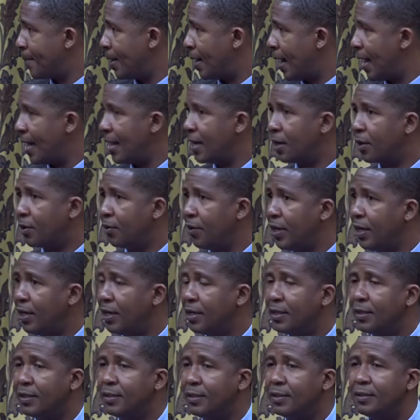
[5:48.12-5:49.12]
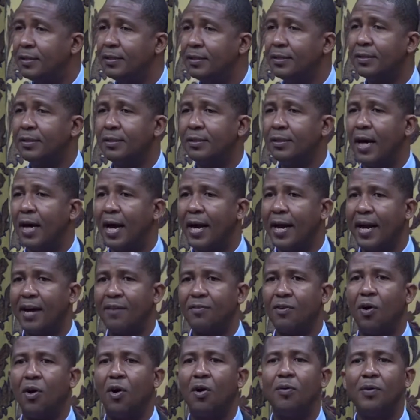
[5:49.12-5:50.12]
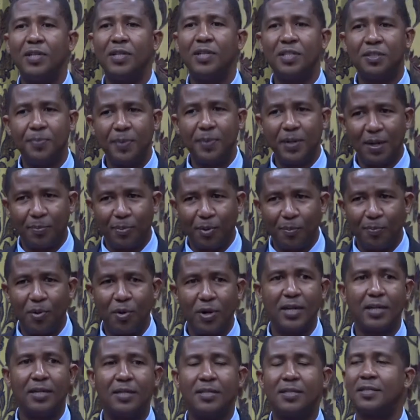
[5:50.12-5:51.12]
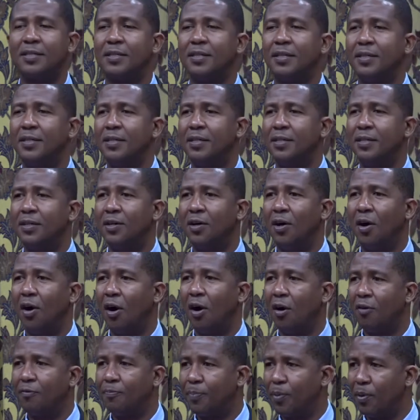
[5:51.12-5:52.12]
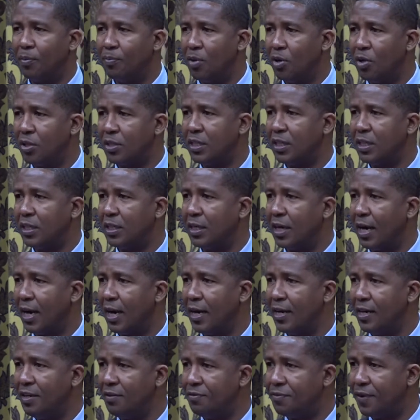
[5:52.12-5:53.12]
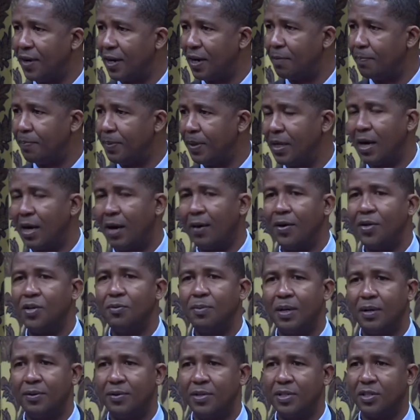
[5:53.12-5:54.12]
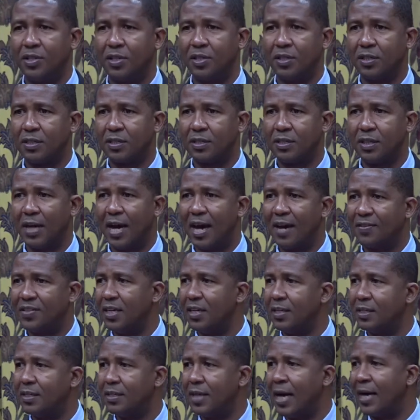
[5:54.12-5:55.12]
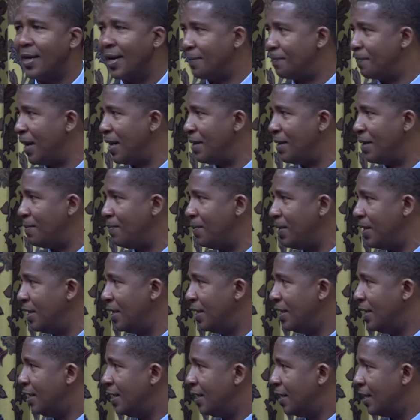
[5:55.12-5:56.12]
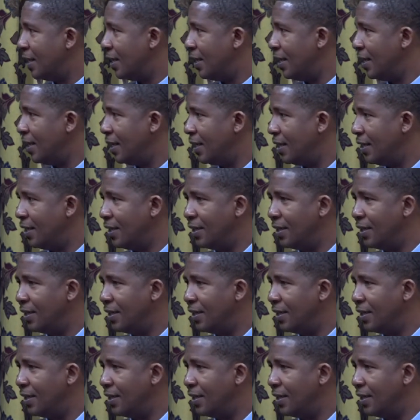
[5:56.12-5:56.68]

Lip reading: I agree, and I've always been a proponent of promoting and developing our human resource. I've said it, that might be the